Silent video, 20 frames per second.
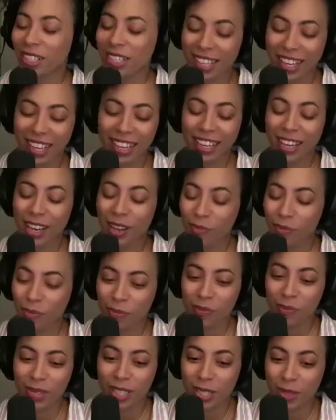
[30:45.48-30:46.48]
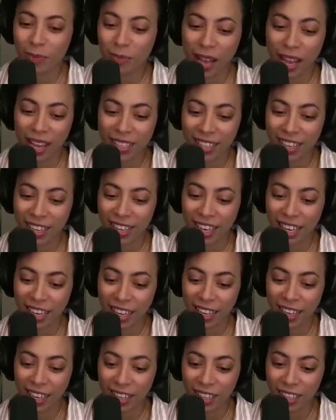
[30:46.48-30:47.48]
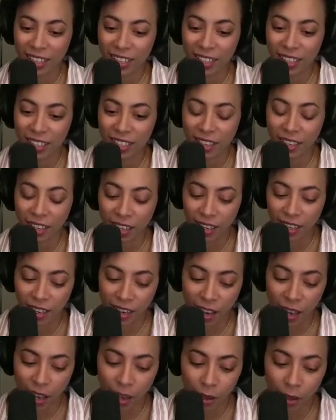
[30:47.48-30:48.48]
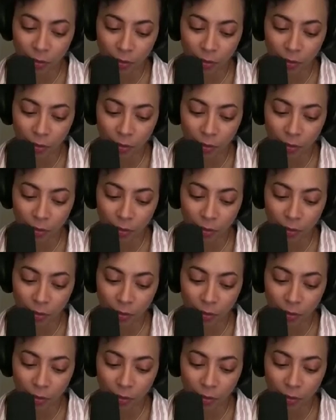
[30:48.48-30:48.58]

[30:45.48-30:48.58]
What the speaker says: like, yep, just basking in it. It's, I